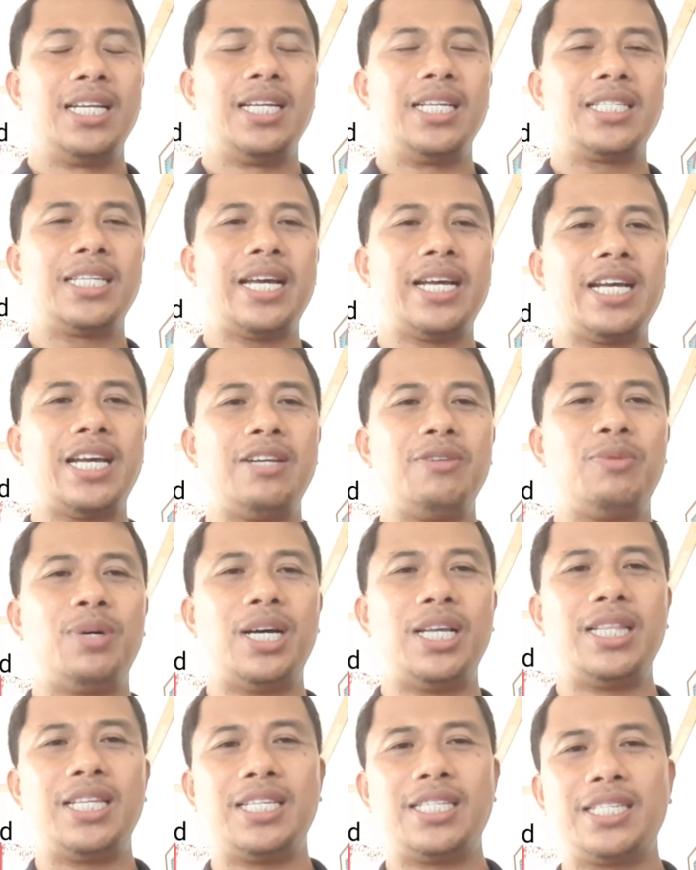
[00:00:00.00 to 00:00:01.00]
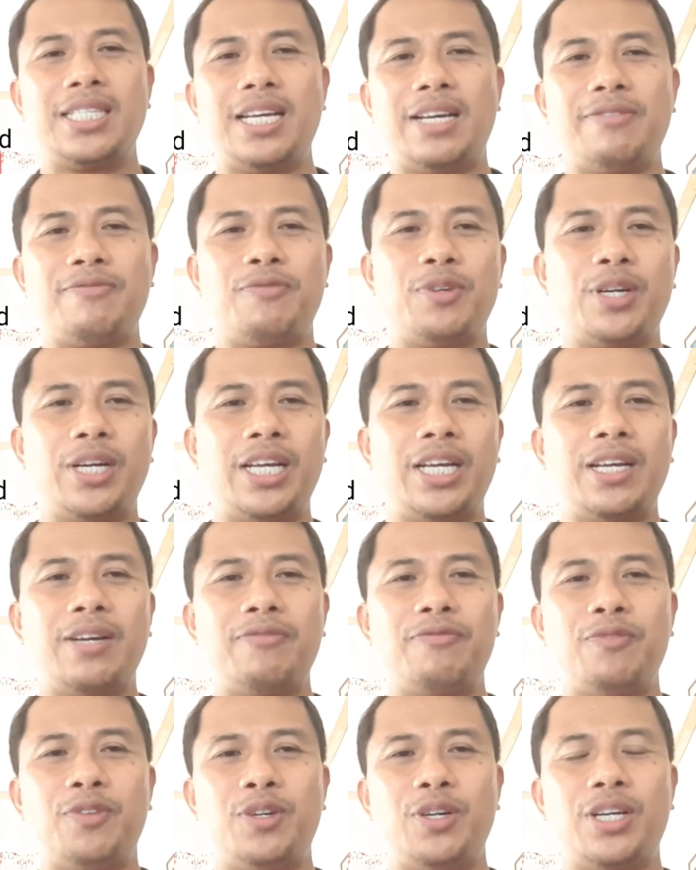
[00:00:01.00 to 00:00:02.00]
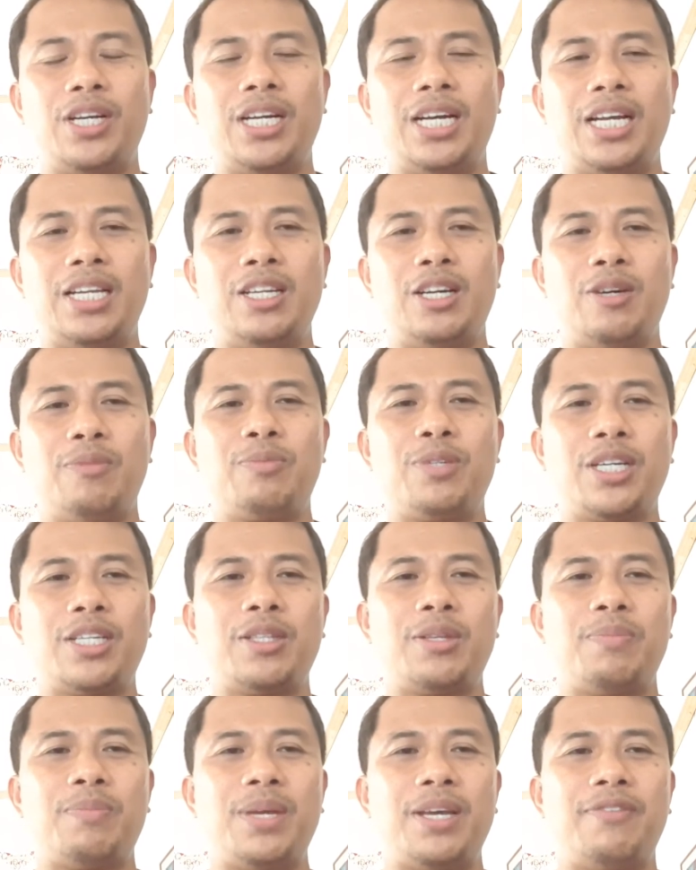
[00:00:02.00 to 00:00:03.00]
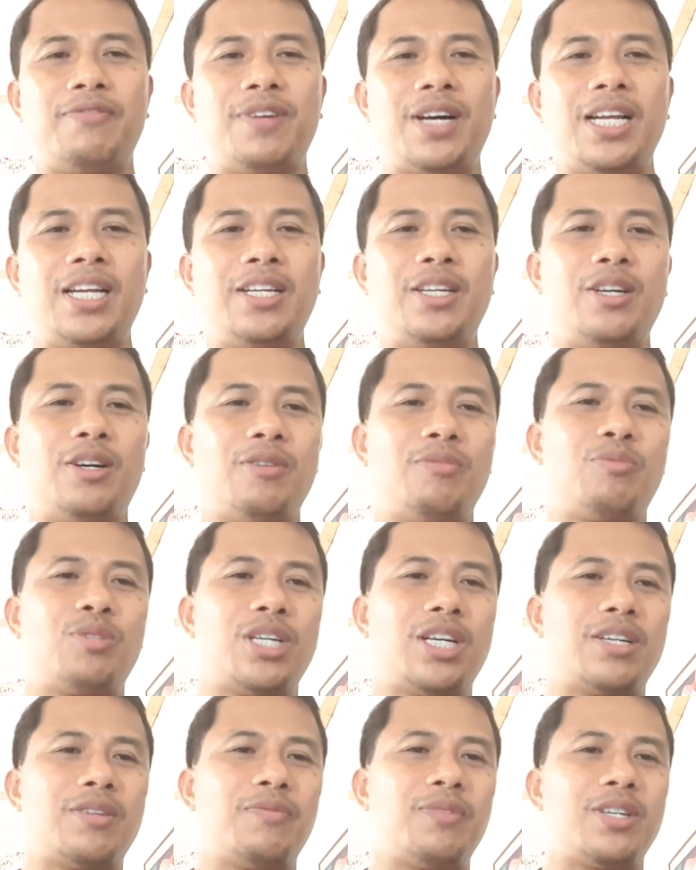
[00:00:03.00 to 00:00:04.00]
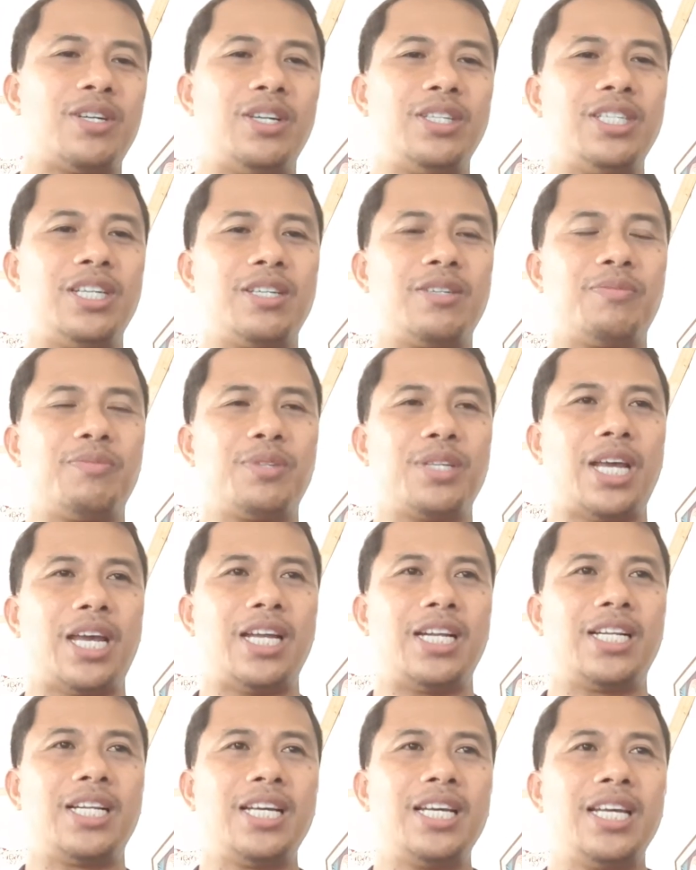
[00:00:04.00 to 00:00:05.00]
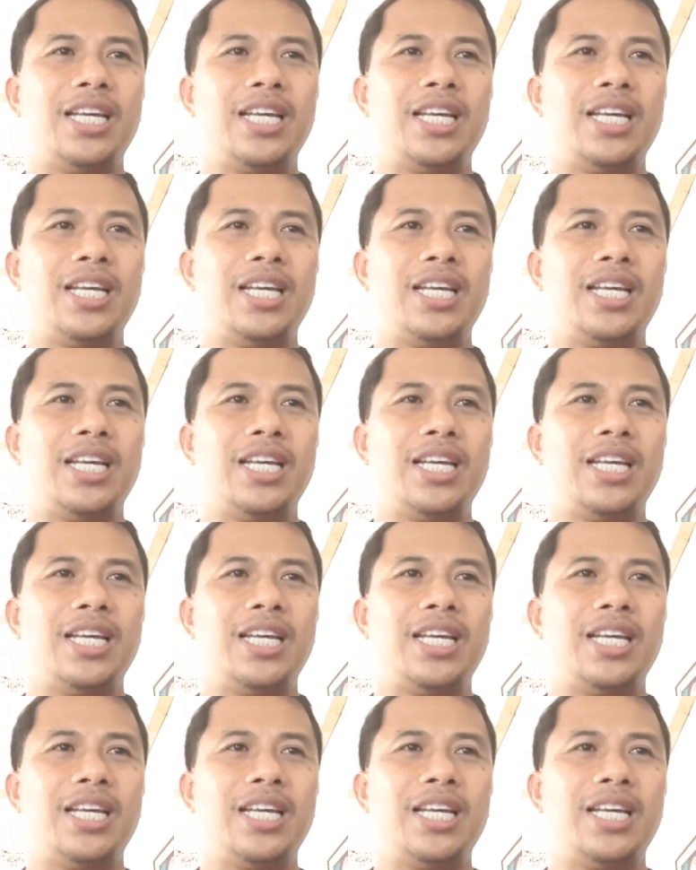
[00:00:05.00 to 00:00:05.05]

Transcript: The second one is that for an object to be a valid object of a contract of sale,